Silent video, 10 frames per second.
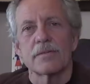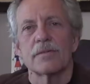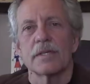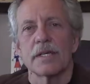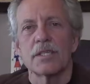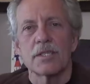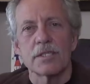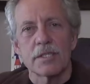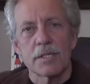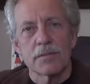
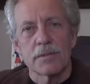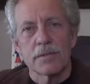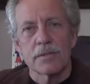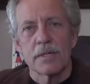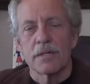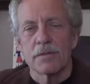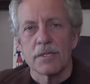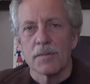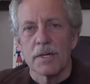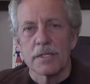relationships, and
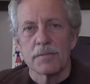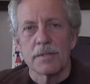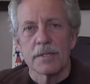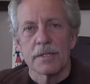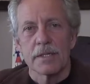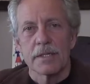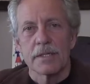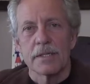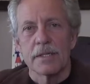responsibility.